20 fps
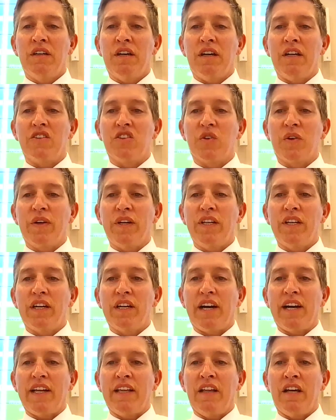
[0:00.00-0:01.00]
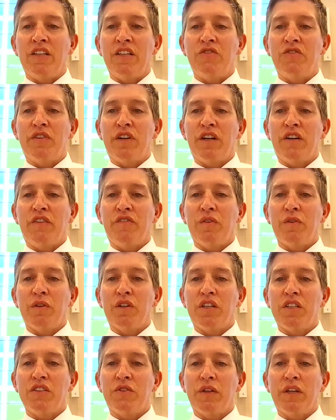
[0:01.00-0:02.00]
And screening guidelines vary from
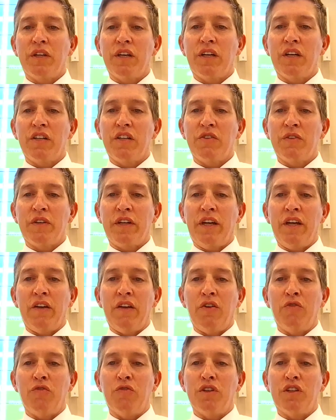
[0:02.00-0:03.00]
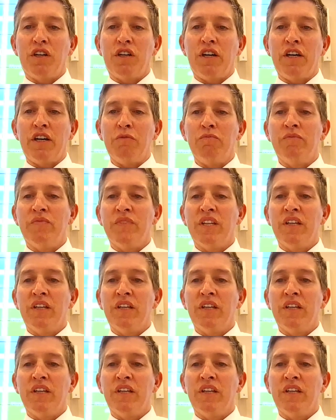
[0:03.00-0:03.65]
country to country and over time.